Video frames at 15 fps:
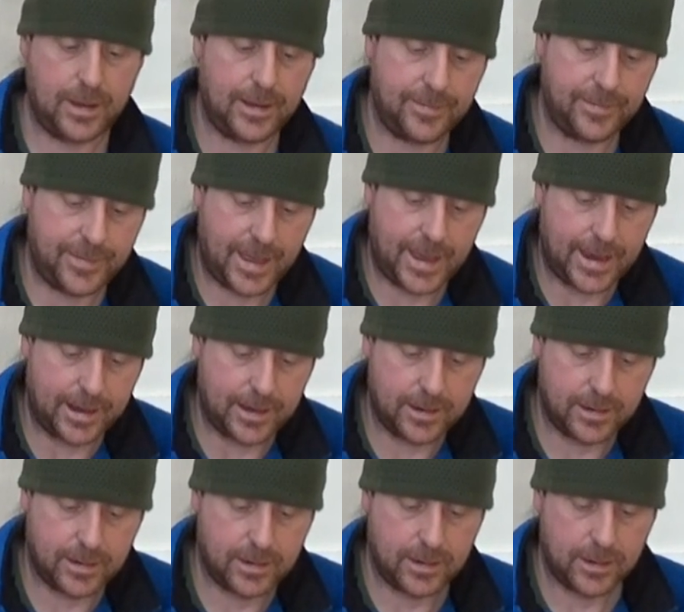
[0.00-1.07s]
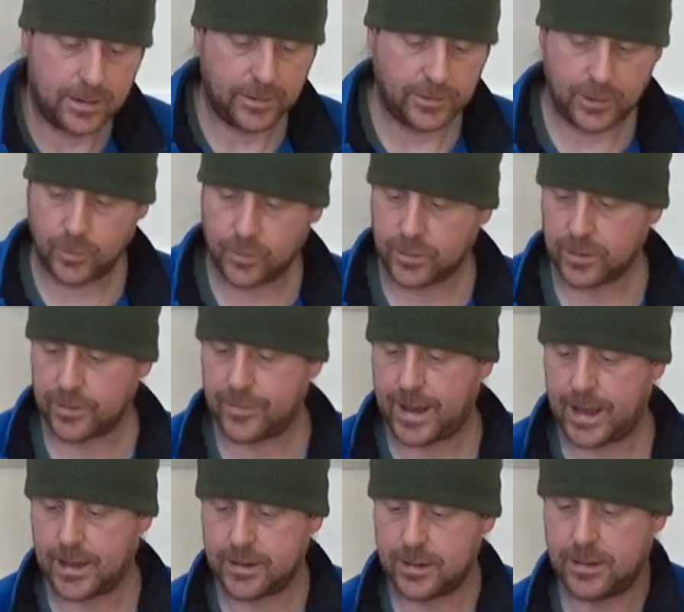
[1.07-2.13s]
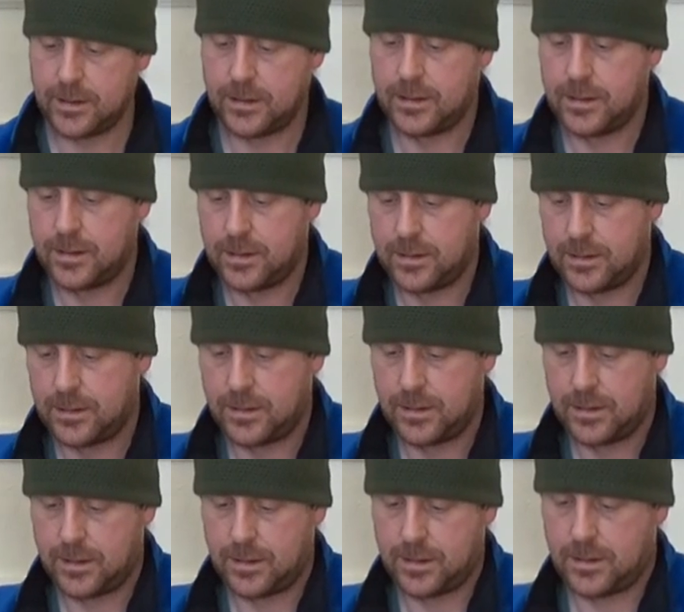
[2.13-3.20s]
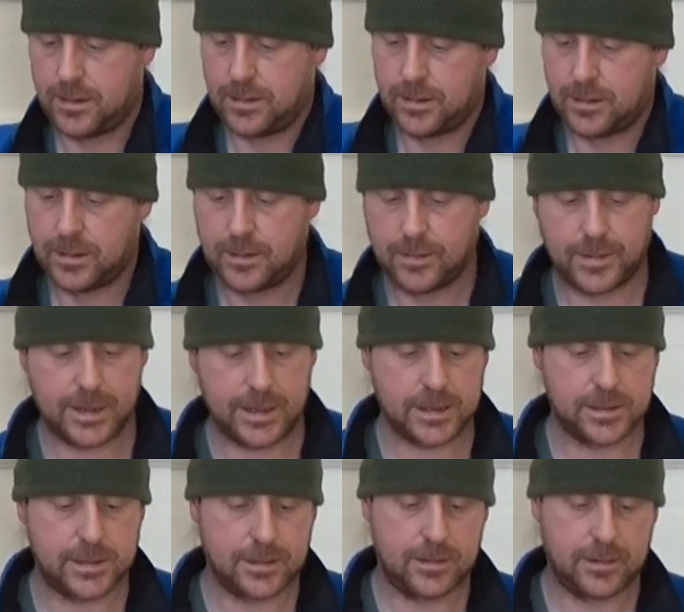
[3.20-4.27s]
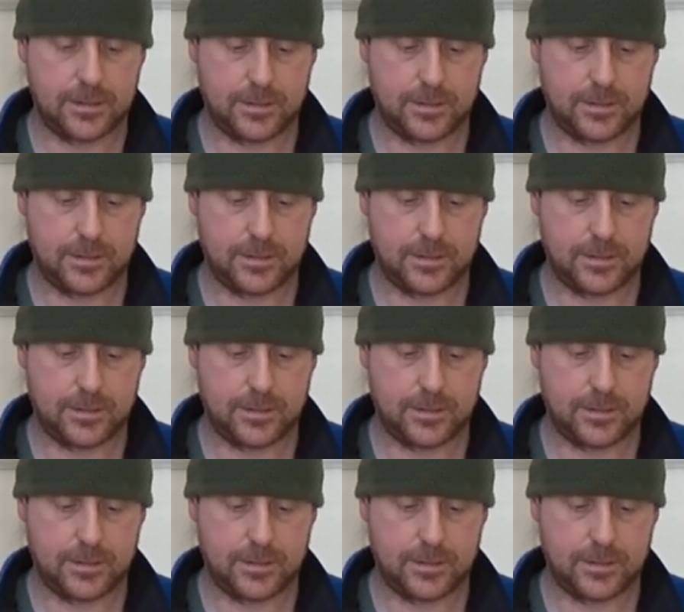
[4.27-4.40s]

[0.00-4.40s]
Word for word: And then you wouldn't have had these.